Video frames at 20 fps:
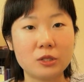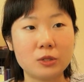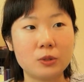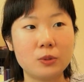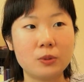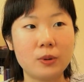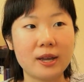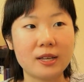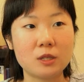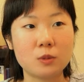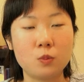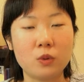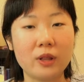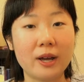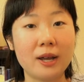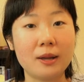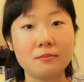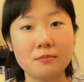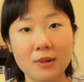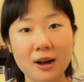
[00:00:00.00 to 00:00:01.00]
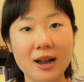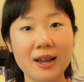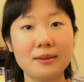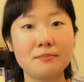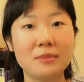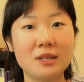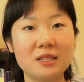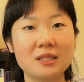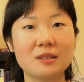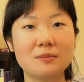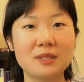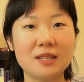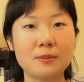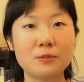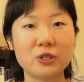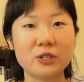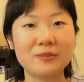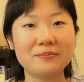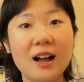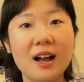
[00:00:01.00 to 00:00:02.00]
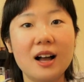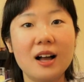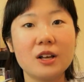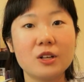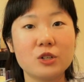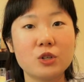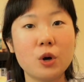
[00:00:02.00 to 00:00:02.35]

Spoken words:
to explain my misconception.